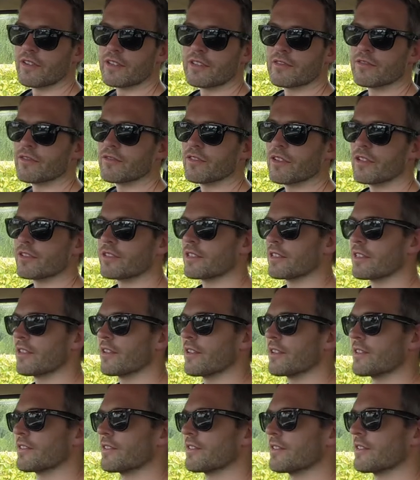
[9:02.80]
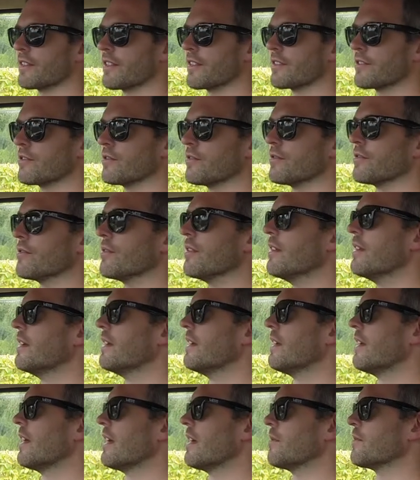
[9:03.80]
any reversing lights at all.
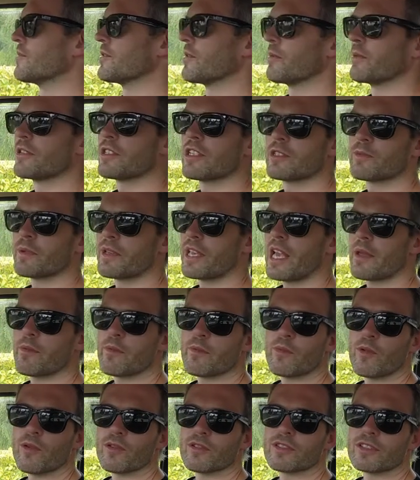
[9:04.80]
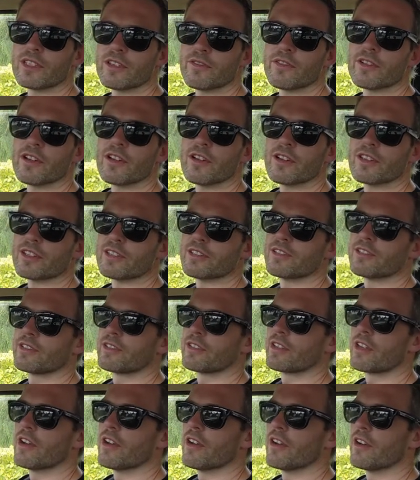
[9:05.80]
and so it just became a more civilized
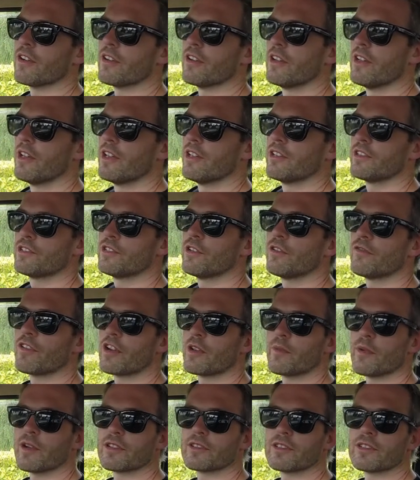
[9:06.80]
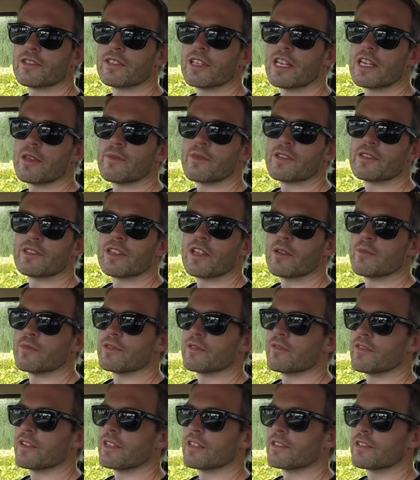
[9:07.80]
car. Still very much the same in terms
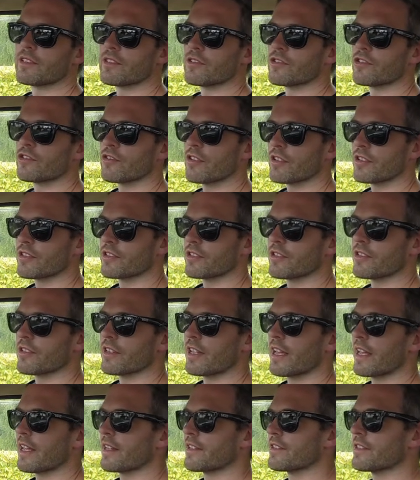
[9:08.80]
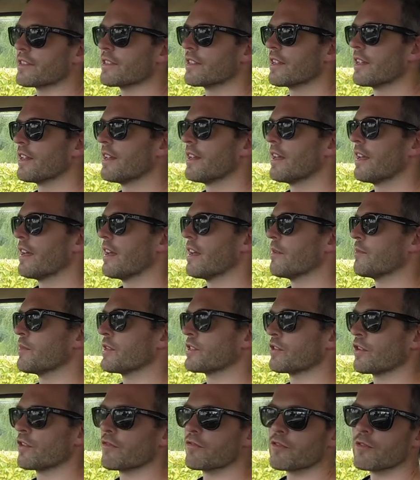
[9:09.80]
of its construction and um,
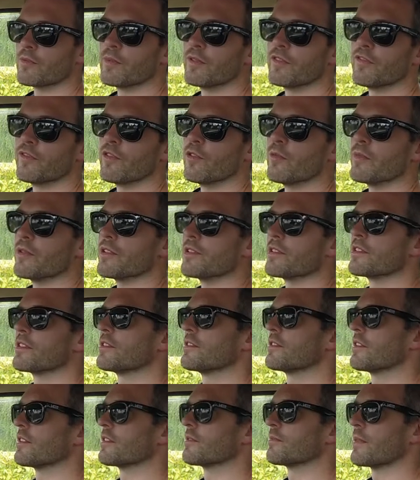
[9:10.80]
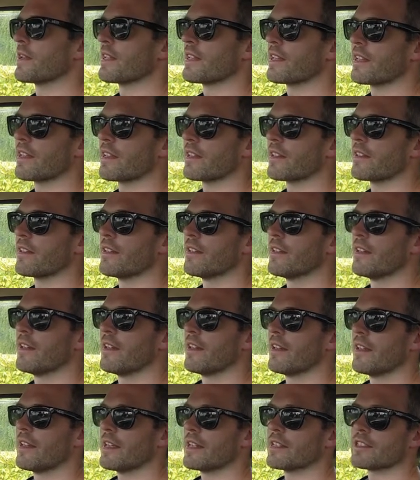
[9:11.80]
its overall performance, just making
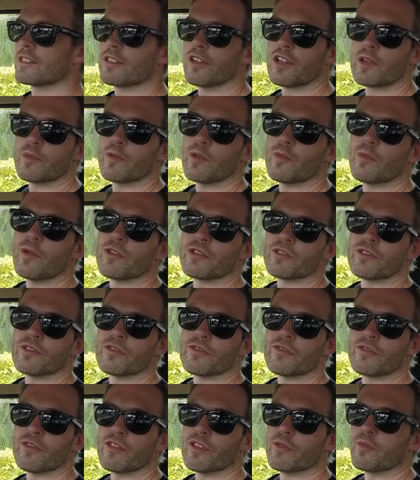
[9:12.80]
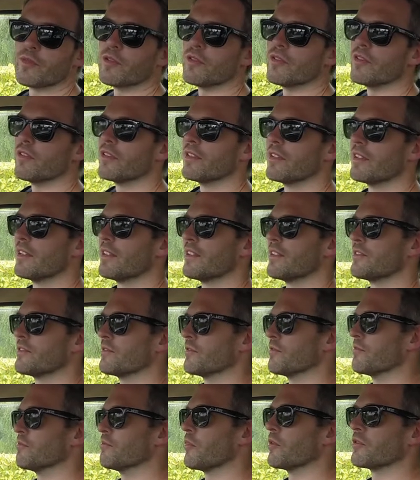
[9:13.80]
it slightly more modern for the more
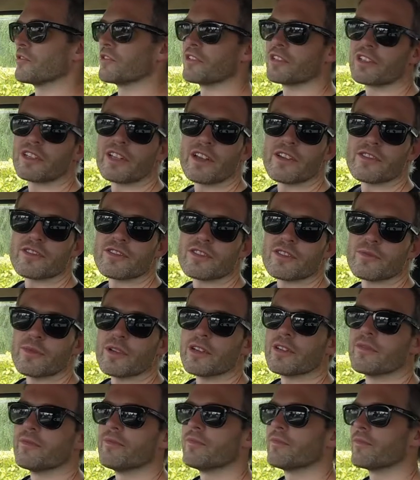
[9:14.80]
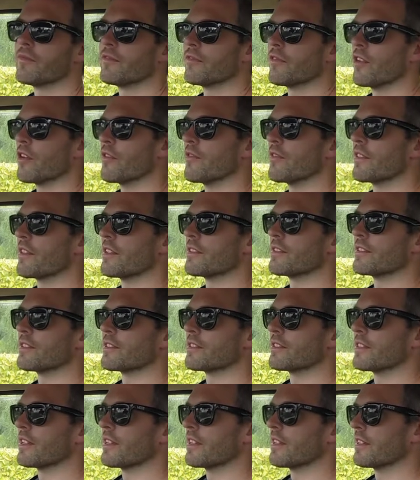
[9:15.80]
sort of modern customer rather than
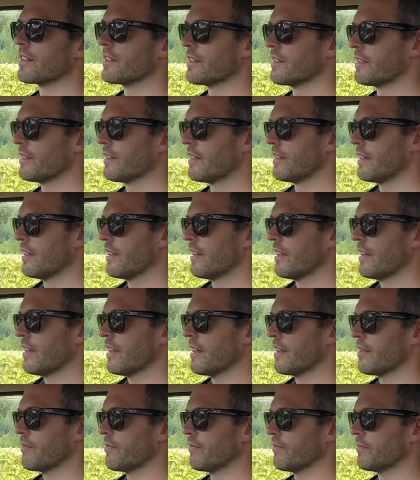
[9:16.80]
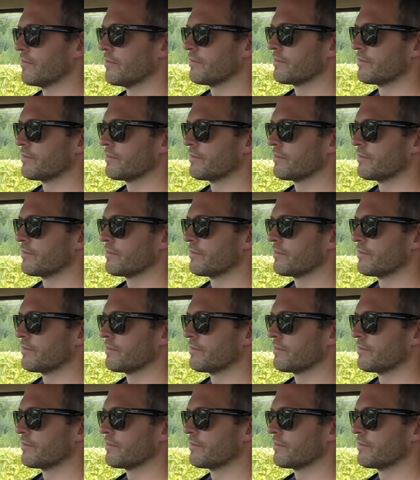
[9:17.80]
just a, um,